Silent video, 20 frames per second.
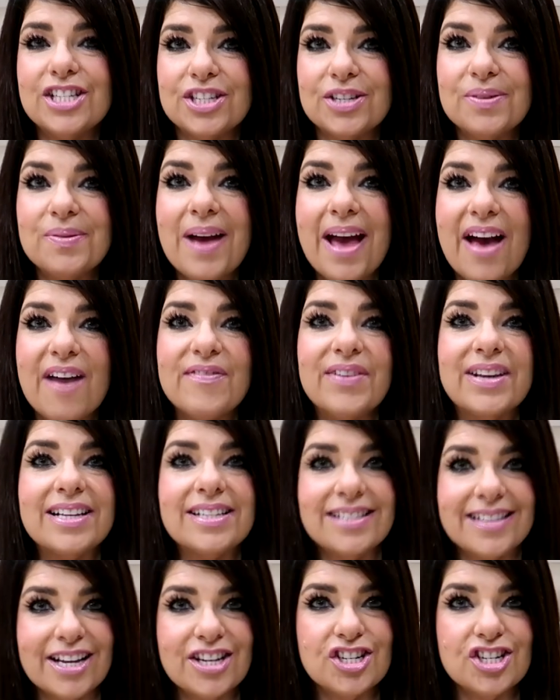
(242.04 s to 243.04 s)
do have
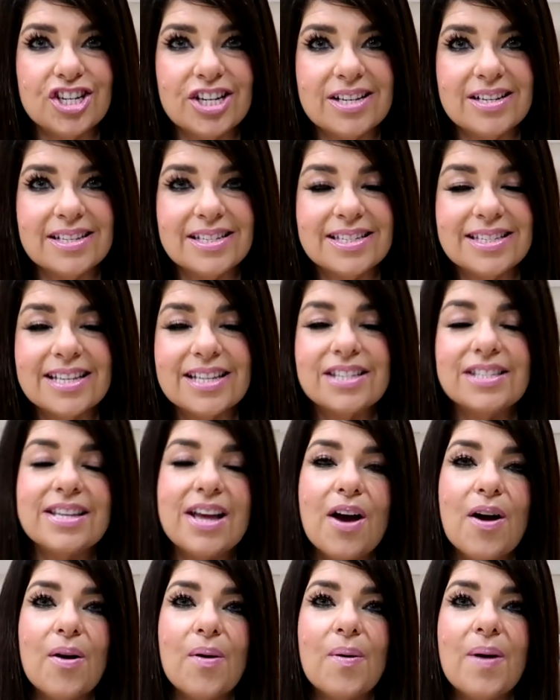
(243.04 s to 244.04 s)
extensions.
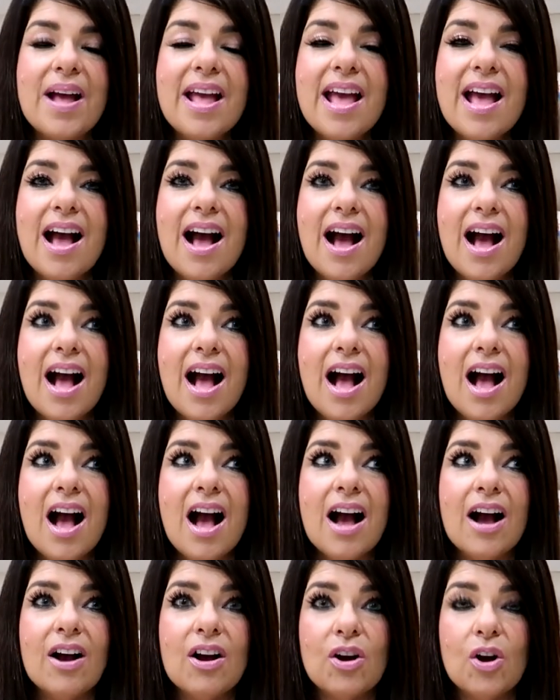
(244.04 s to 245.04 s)
So
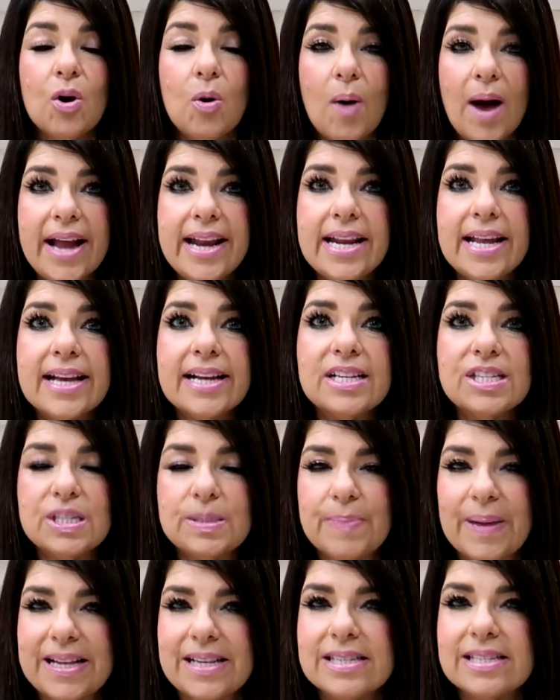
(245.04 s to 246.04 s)
quite
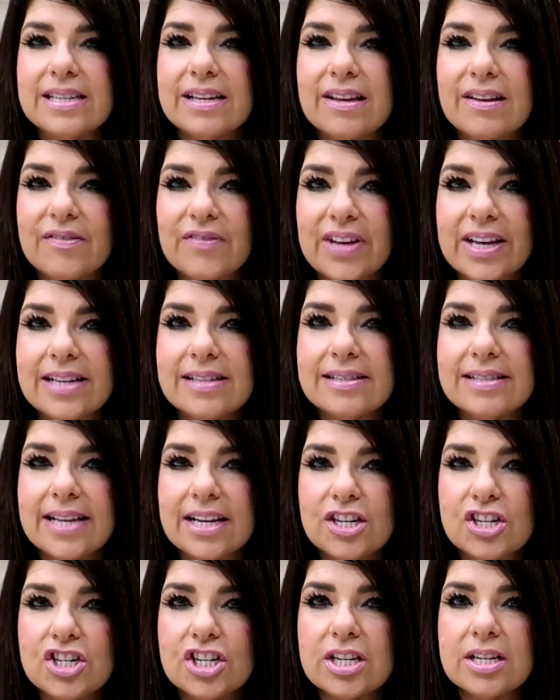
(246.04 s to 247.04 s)
expensive
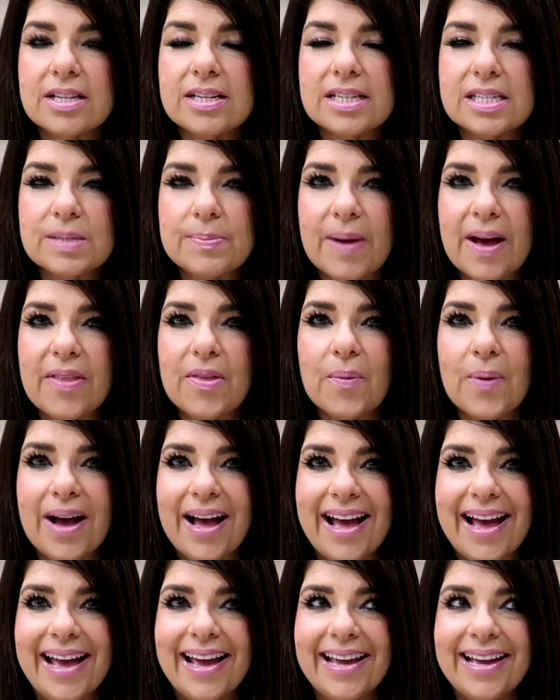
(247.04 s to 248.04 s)
extensions, by the
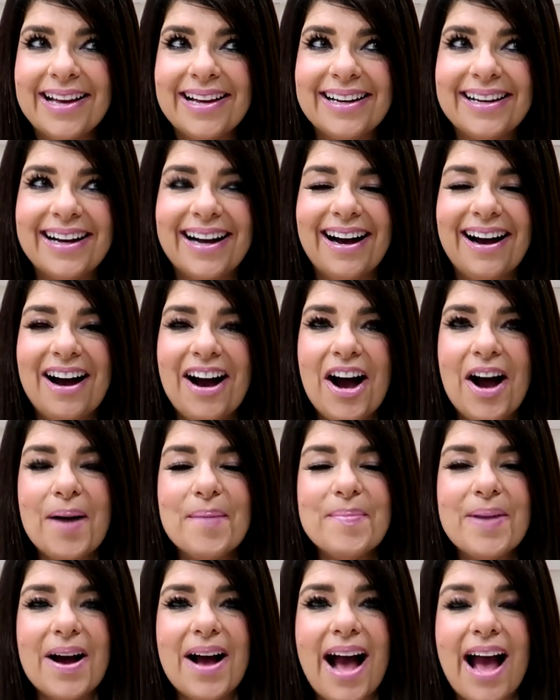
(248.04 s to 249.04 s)
way.
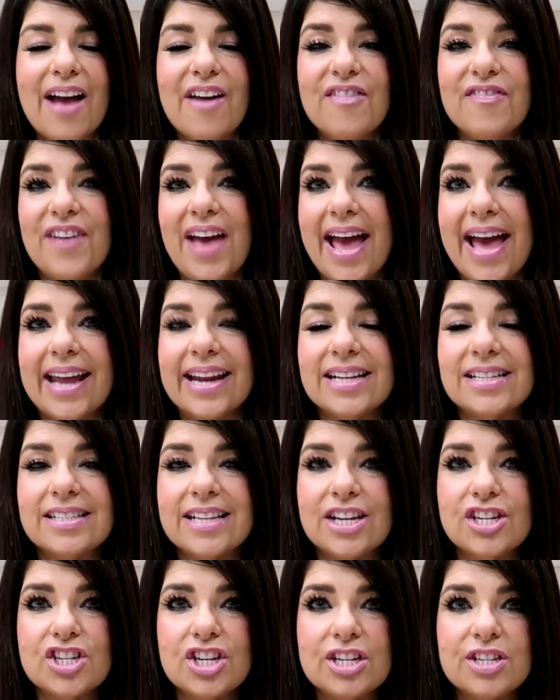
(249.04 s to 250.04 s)
I've had
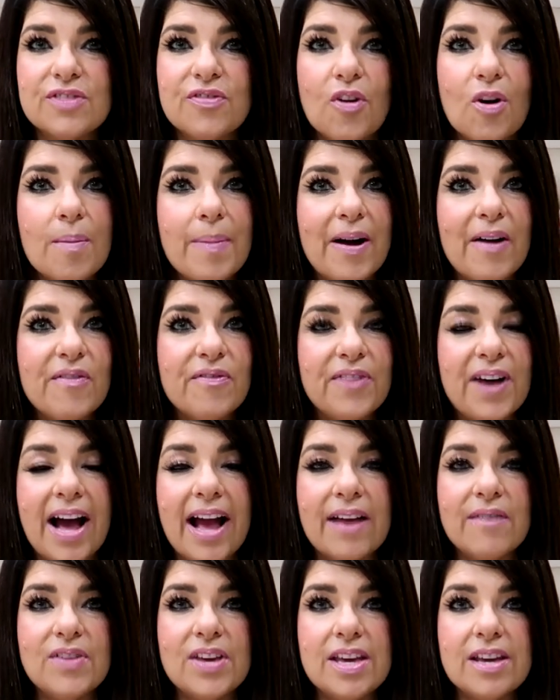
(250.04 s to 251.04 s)
extensions for about
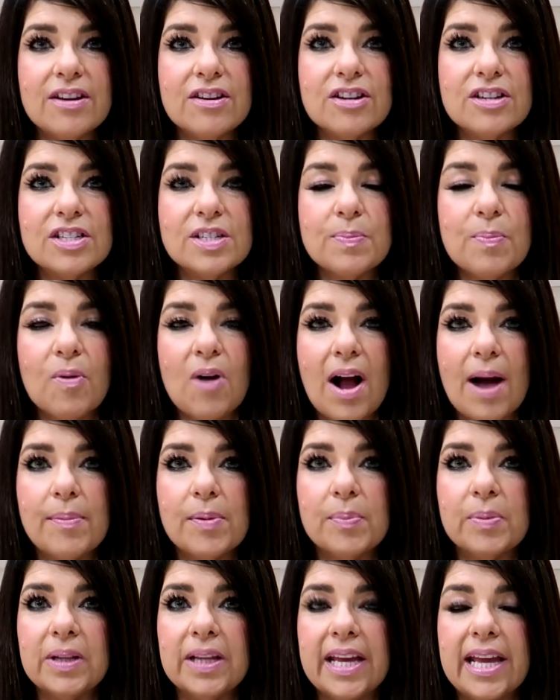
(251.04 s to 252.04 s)
5 years,
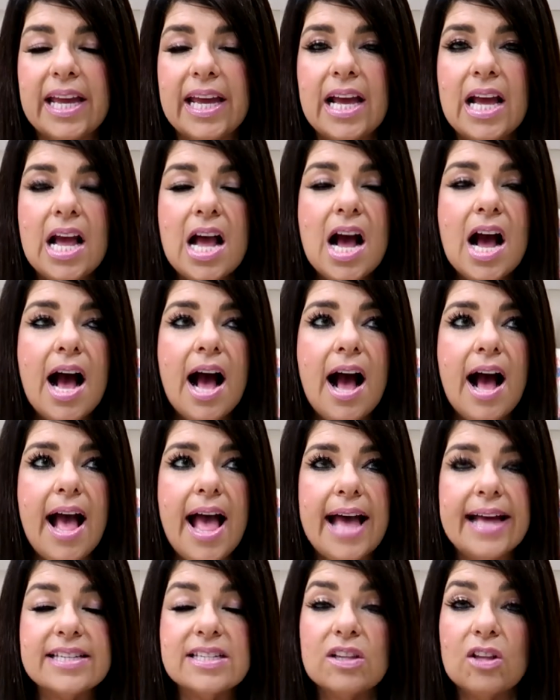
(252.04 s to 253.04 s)
probably
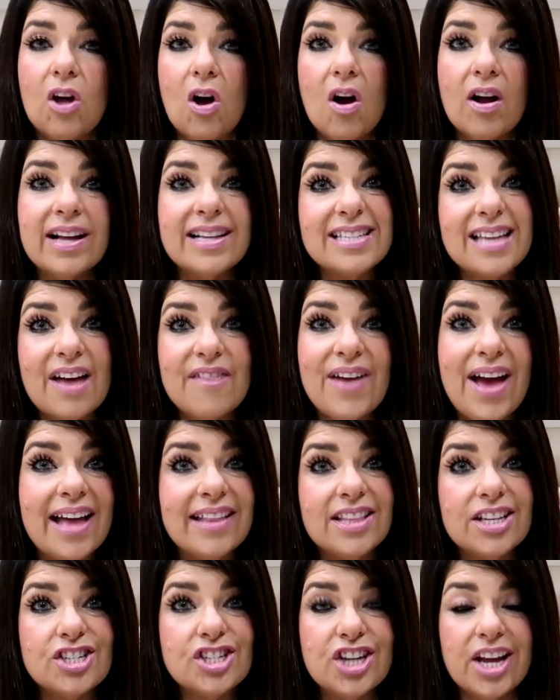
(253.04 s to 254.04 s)
as long as I've
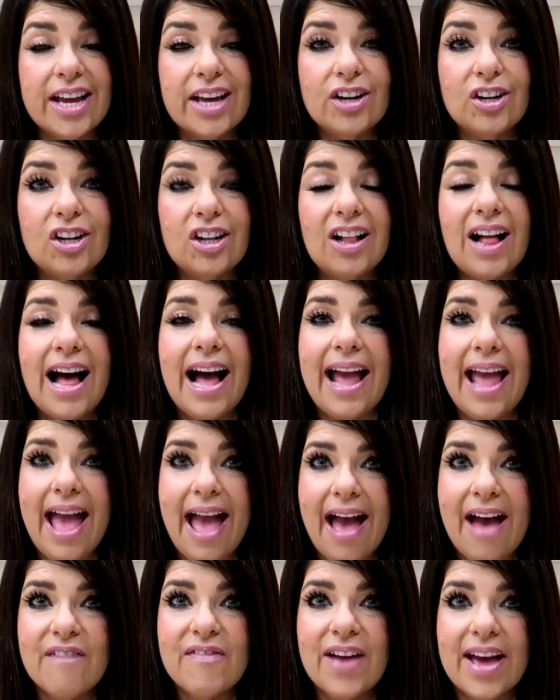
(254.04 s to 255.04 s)
had this channel. I
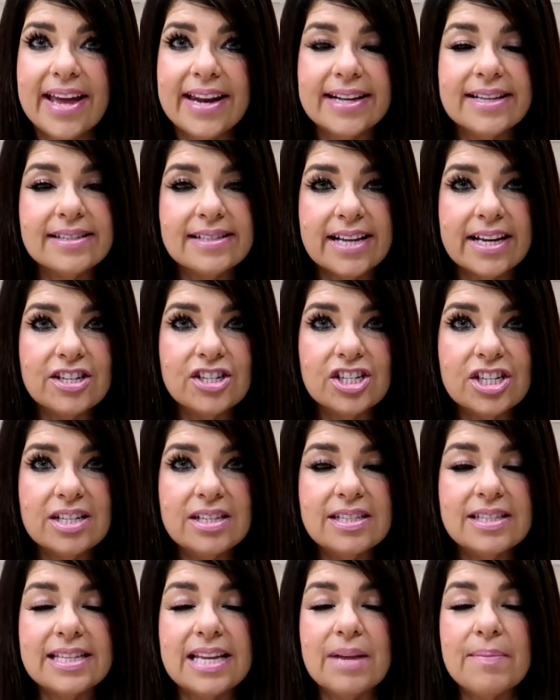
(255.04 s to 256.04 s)
have had
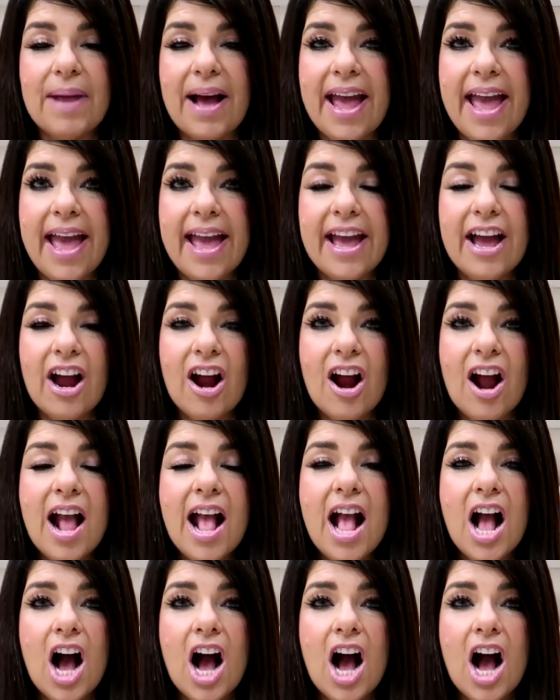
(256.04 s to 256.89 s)
extensions in my hair.